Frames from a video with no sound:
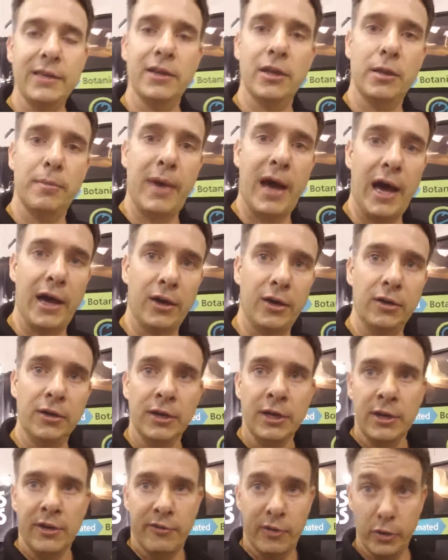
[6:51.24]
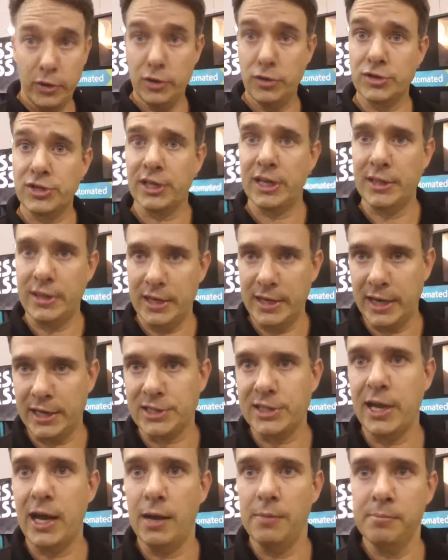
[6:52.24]
into the bottle for reuse again the
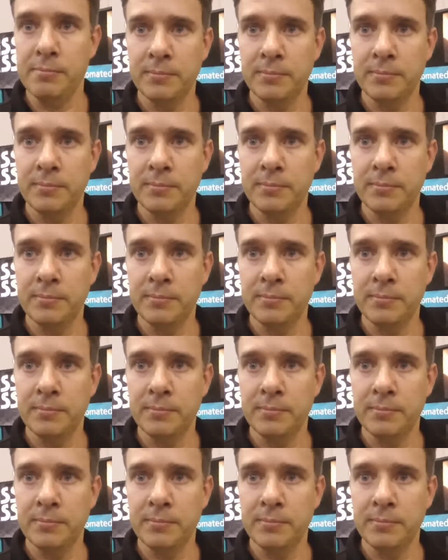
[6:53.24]
next time.